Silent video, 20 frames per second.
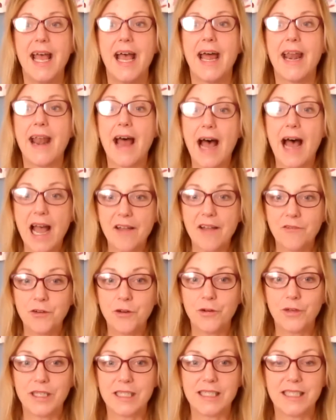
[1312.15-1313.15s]
And I've
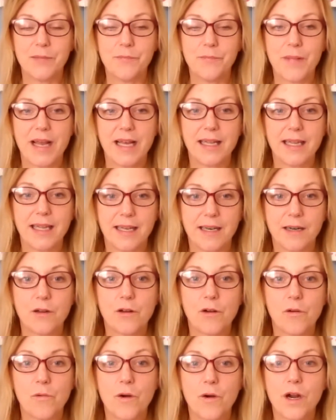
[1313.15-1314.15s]
noticed in my
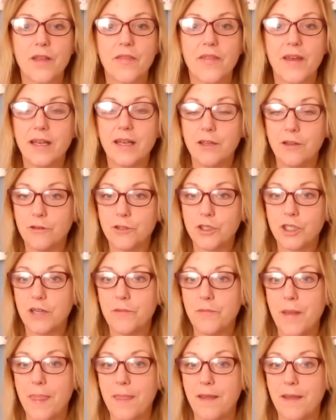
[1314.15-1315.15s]
clinical work that usually
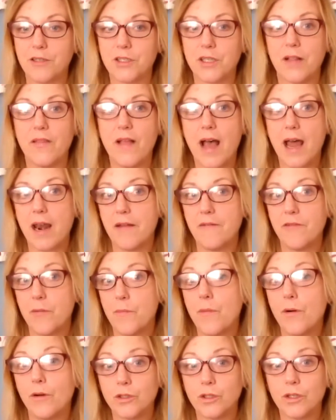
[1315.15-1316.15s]
when there's a lot of
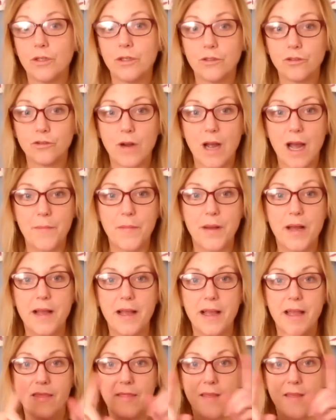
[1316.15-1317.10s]
emotional trauma,